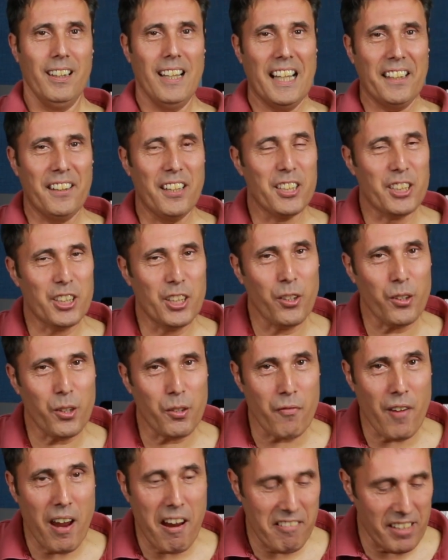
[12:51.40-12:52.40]
And there's
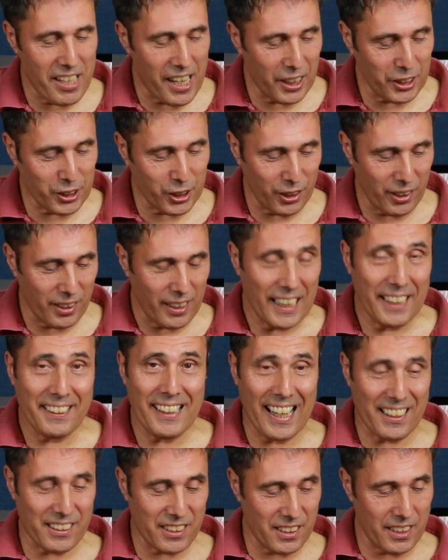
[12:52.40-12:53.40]
another variation, and
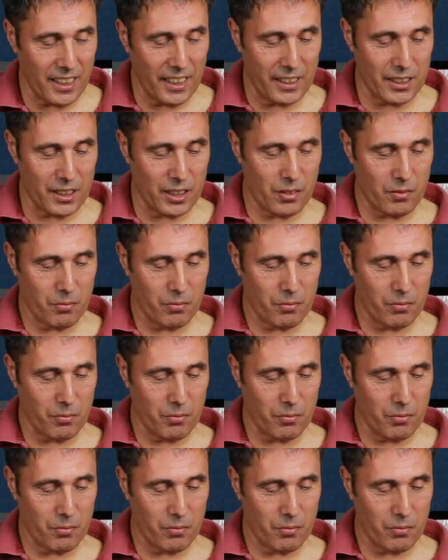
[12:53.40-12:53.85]
that's this.